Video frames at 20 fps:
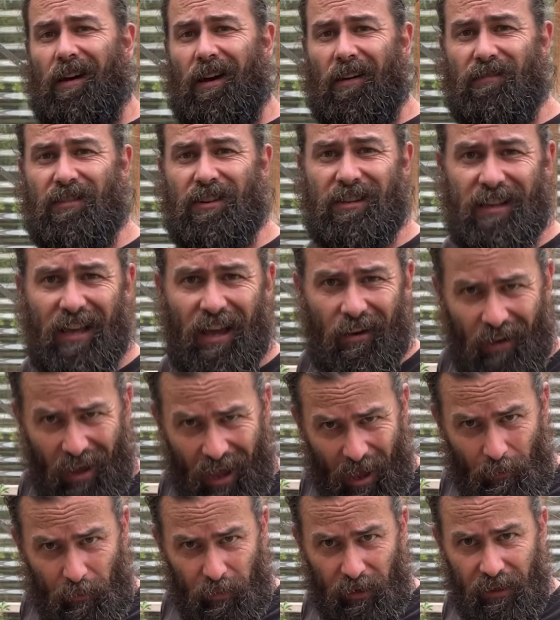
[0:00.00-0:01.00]
of just how
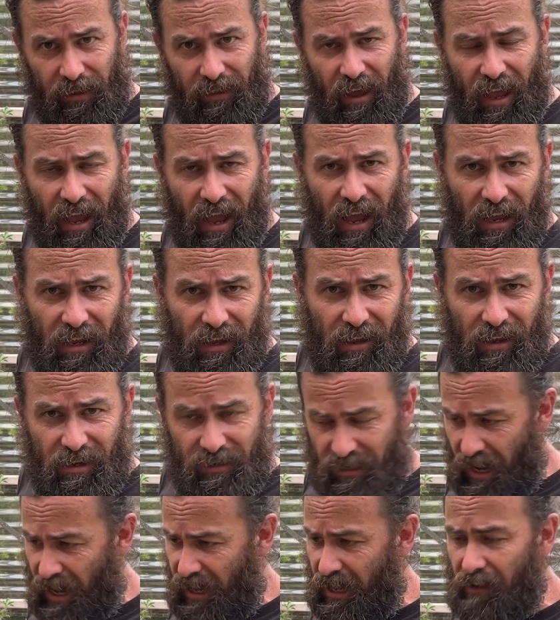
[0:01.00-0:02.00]
happily they are
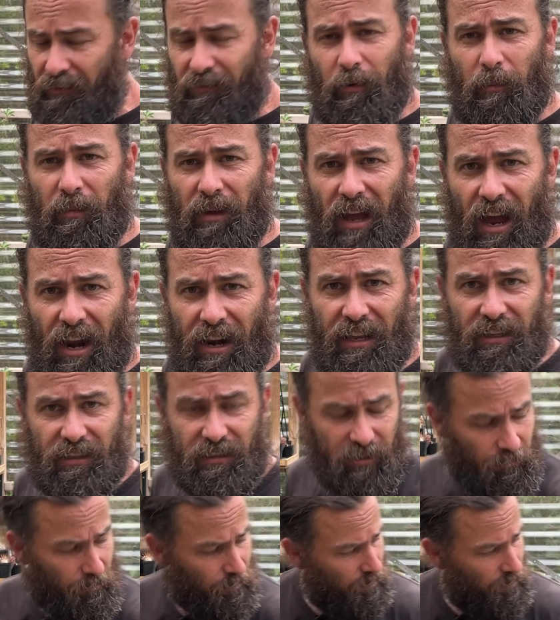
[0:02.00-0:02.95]
taking from cuttings.